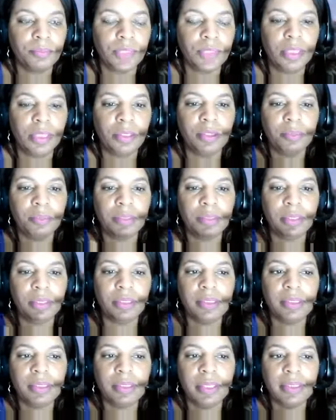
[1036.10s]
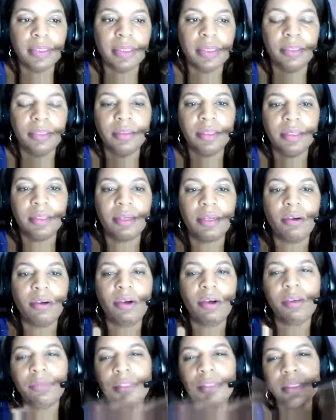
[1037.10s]
And there are plenty of sites out there that
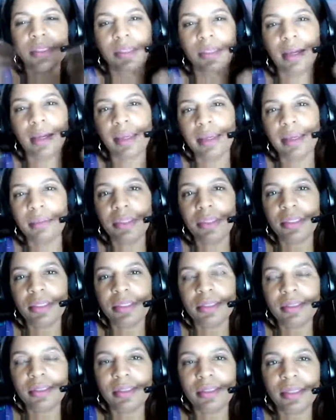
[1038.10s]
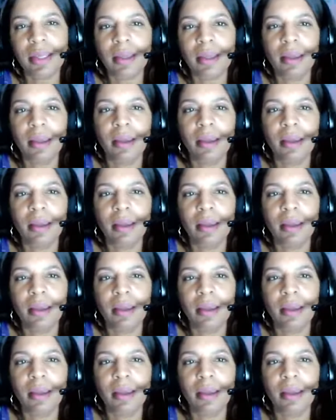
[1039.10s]
offer stock images,